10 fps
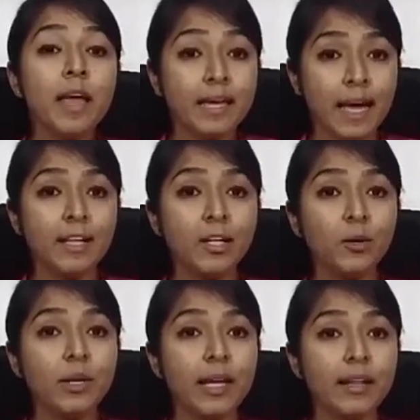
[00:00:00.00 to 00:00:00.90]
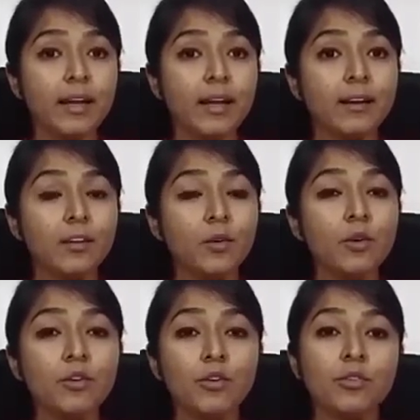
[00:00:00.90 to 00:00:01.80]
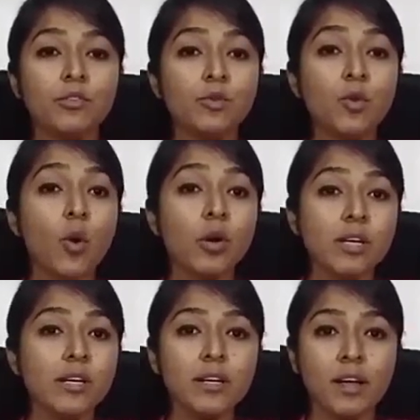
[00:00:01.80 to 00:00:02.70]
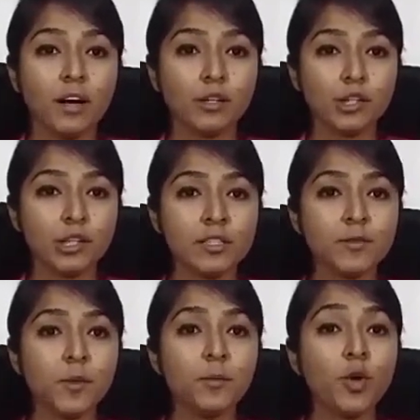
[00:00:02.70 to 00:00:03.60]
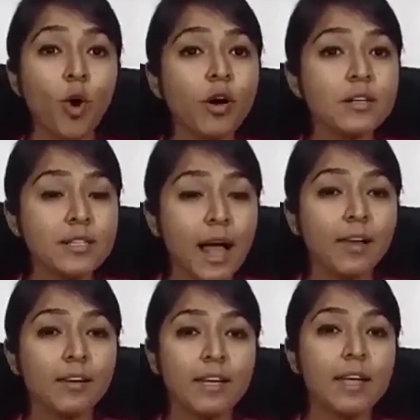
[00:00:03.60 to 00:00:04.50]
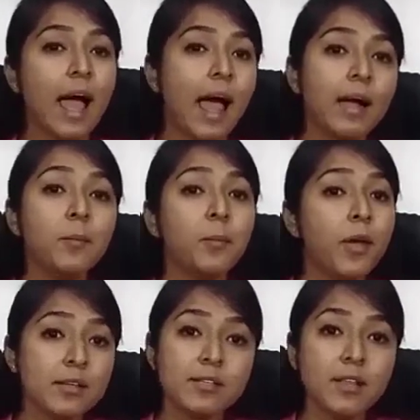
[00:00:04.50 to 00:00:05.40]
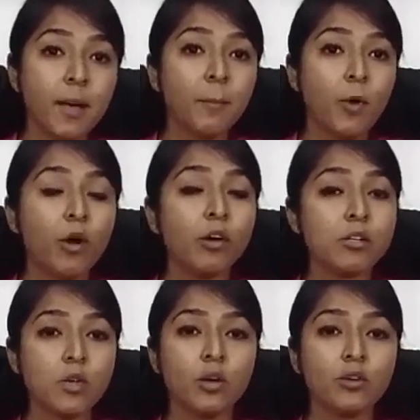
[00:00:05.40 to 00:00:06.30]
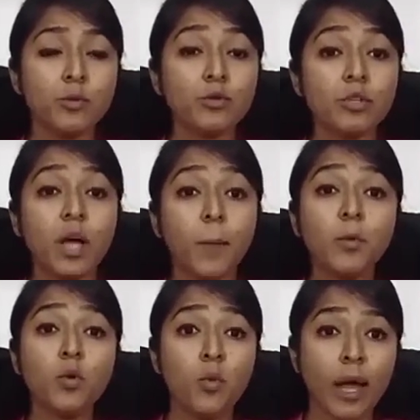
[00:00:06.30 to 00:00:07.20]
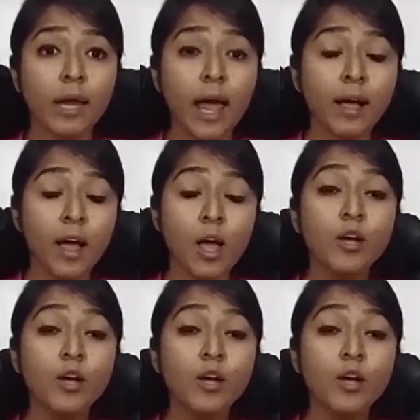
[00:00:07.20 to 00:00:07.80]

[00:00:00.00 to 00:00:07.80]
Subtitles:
calculate that your total deductions from your salary and plus the employer's contribution come to 1 lakh,